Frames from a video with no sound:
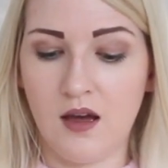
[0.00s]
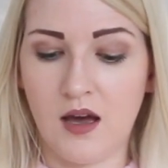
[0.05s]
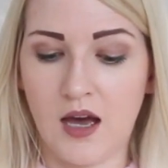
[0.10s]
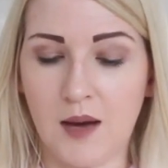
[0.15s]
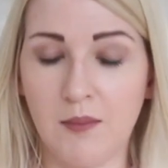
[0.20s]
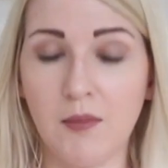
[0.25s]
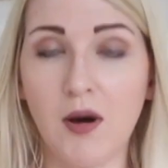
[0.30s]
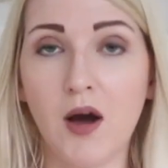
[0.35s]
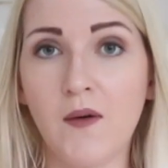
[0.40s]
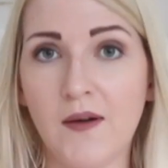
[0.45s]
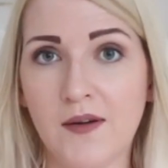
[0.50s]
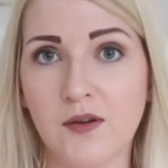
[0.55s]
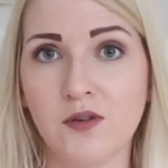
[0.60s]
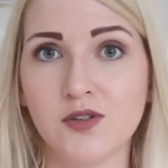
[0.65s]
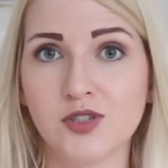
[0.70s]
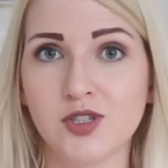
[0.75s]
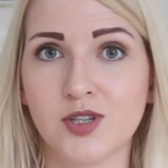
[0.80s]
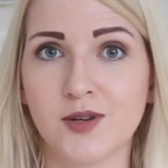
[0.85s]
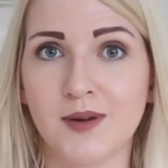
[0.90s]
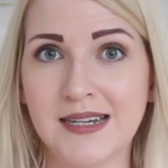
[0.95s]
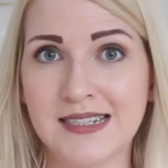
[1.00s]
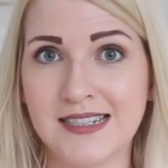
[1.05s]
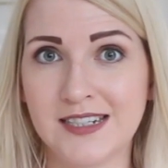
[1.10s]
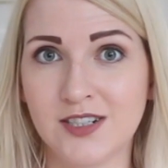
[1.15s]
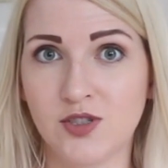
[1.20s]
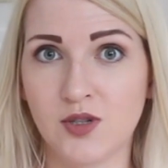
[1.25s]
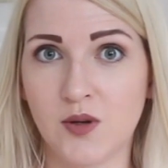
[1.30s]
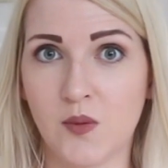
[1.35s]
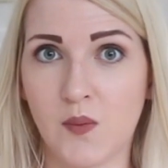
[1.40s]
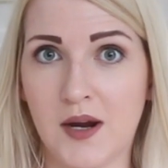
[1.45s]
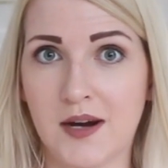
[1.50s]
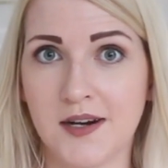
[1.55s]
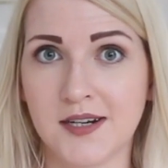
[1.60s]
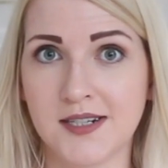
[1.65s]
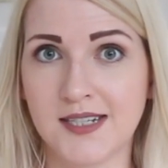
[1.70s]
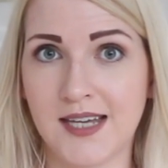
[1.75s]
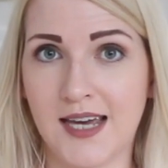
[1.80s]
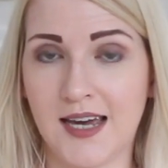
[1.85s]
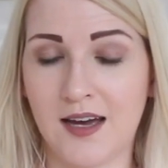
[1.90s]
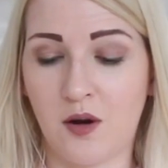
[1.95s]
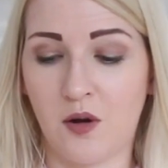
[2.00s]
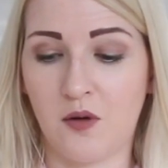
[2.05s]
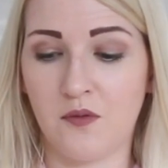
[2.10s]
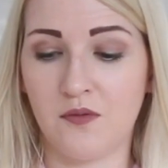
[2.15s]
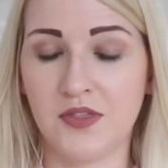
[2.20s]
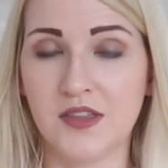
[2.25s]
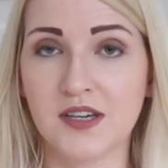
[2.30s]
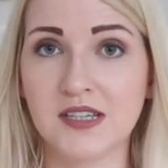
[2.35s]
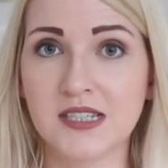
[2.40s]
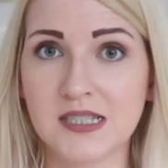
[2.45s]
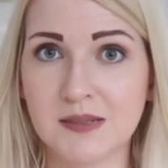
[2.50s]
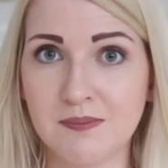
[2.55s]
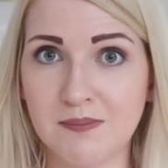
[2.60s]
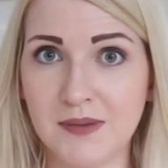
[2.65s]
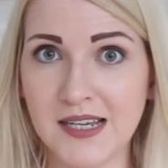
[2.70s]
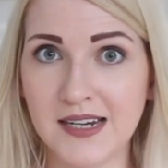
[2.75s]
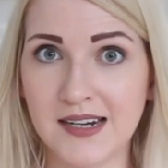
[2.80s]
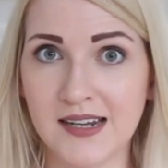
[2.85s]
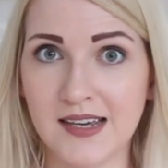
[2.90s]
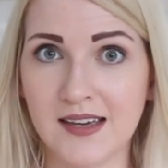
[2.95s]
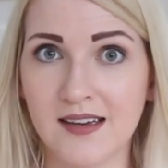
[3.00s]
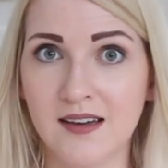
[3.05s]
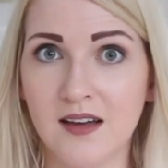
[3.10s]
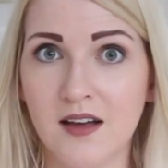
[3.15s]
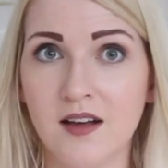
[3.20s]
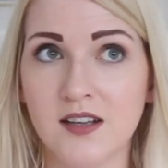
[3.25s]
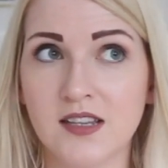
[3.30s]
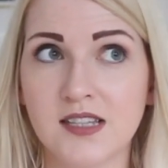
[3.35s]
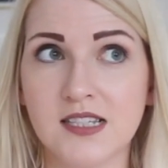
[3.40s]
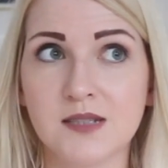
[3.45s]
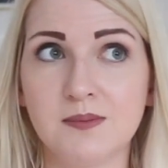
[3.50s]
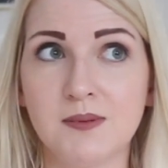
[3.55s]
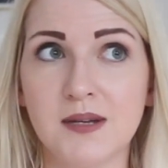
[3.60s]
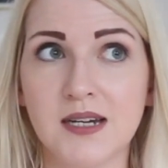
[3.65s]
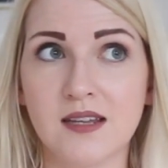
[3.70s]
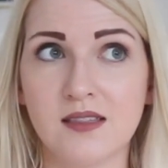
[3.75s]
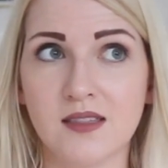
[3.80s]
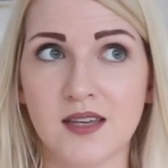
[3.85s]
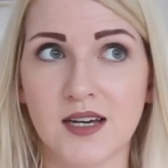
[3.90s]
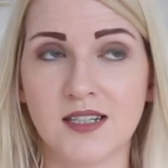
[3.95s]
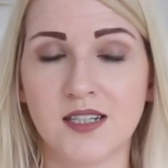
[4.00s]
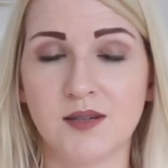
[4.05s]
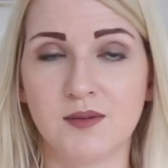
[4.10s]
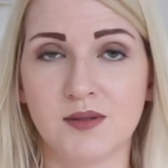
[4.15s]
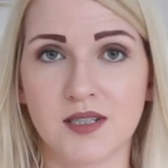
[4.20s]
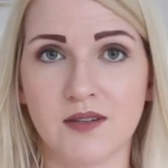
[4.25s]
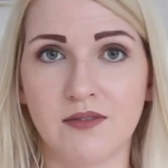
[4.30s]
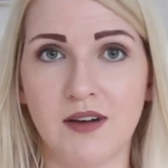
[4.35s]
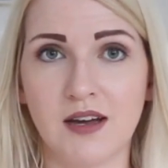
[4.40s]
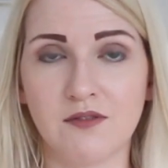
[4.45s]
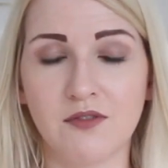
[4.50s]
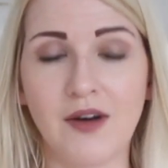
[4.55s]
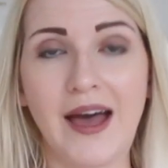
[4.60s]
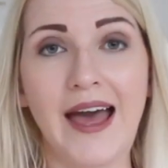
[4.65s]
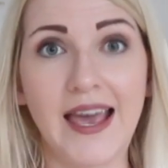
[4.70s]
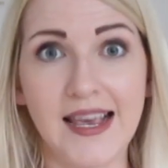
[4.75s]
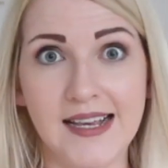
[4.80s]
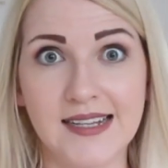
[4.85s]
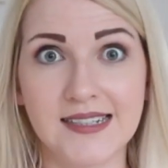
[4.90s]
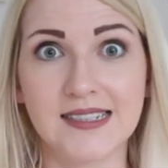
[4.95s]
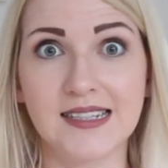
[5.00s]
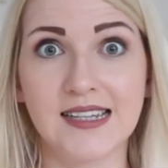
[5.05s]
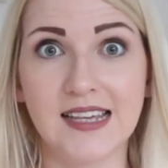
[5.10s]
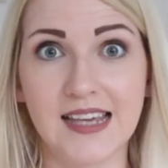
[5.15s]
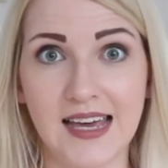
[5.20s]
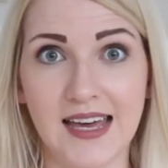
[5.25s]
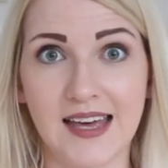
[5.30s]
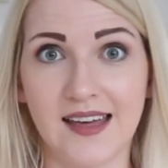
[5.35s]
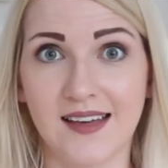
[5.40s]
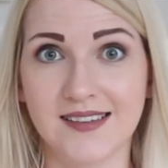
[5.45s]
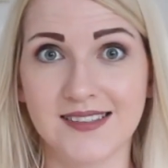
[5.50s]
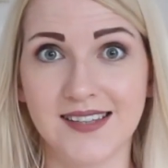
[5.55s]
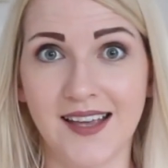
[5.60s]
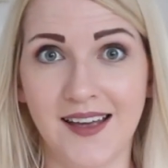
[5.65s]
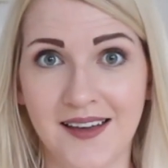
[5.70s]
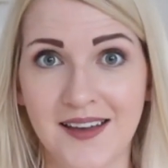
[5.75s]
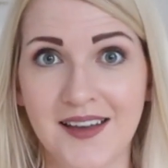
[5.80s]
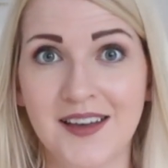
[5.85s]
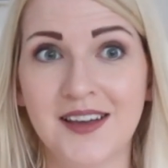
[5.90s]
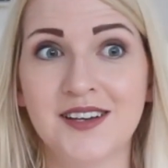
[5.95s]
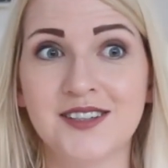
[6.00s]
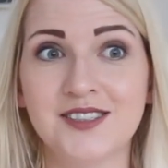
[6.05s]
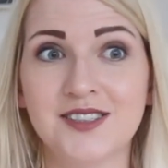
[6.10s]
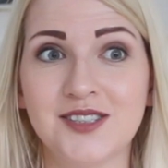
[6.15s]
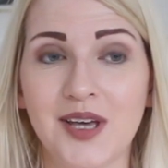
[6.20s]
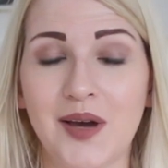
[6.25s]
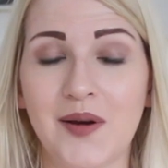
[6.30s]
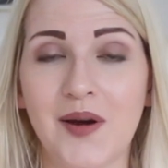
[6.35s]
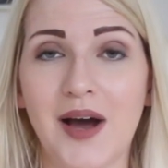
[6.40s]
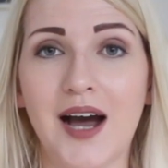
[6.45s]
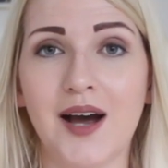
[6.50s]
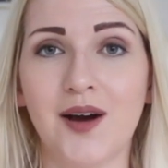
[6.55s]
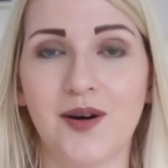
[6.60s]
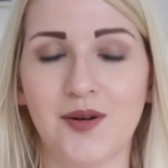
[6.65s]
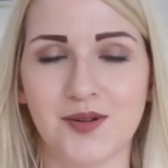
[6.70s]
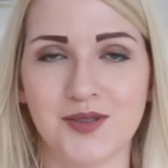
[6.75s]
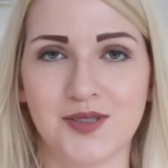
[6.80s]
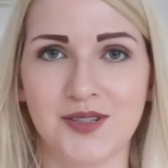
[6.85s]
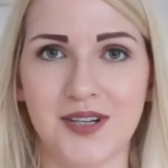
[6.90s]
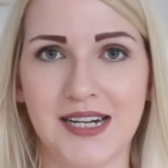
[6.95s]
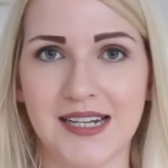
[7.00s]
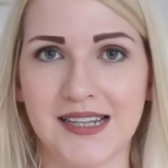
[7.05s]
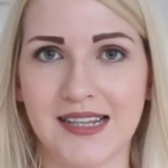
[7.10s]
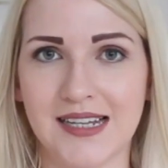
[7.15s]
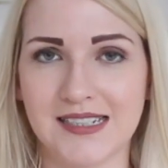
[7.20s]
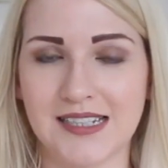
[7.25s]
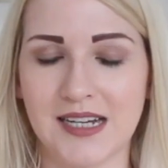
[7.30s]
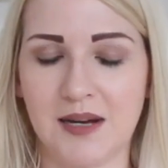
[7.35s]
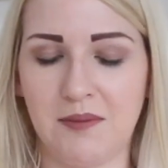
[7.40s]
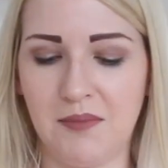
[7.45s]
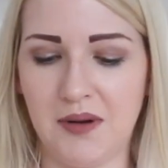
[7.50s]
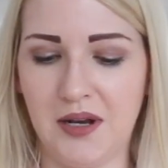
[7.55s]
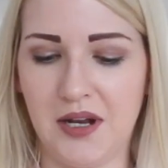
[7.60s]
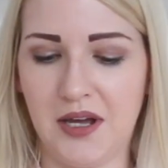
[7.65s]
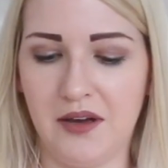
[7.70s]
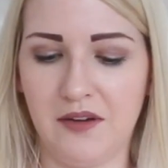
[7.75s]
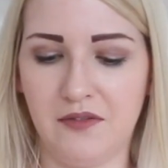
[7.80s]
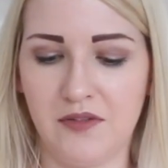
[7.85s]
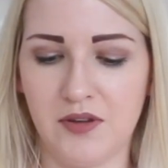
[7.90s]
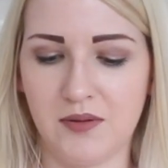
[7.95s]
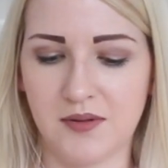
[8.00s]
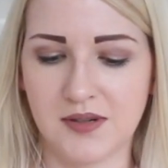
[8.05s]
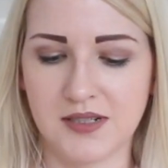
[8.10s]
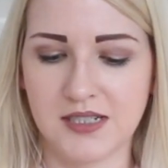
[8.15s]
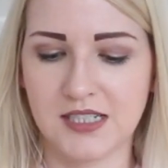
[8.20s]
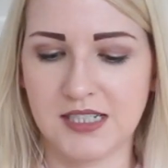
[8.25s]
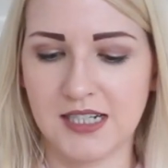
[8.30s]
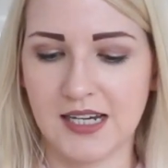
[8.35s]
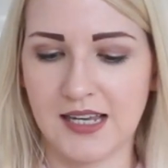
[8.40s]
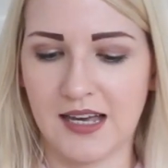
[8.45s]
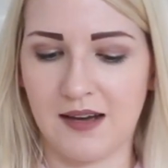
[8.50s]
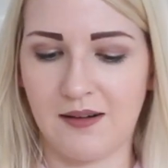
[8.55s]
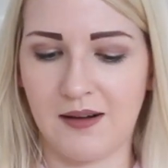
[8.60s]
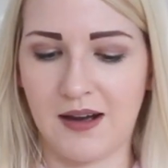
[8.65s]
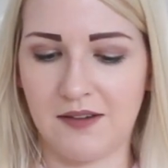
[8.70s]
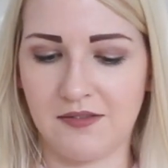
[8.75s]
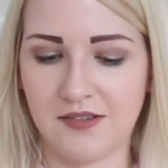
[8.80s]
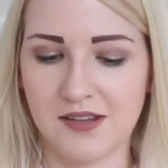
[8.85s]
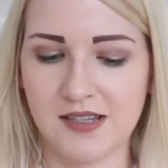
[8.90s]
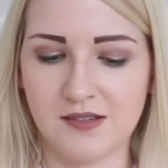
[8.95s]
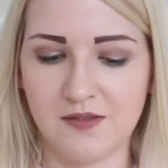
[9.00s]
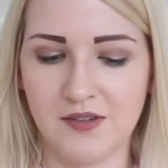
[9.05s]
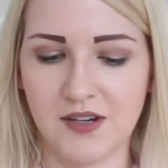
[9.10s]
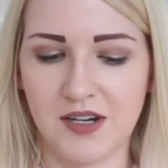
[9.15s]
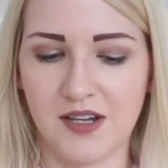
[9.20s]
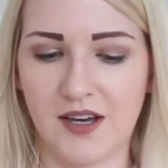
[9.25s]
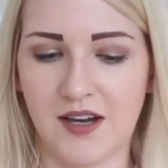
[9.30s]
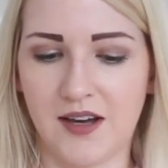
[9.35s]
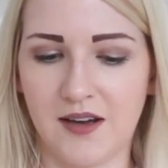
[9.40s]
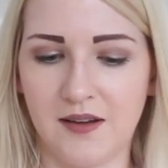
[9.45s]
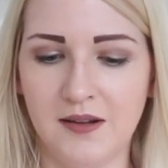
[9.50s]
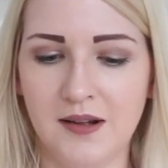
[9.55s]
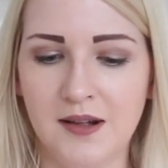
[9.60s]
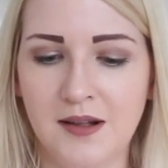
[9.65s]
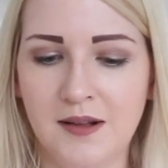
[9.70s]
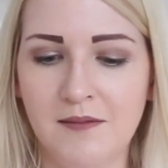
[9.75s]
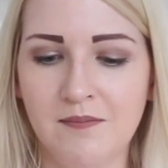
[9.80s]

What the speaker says: Oh, and also I did do a wear and tear of the Speedy 30, which I've had for 8 years. So I'll also link that down below if you want to check out after this video.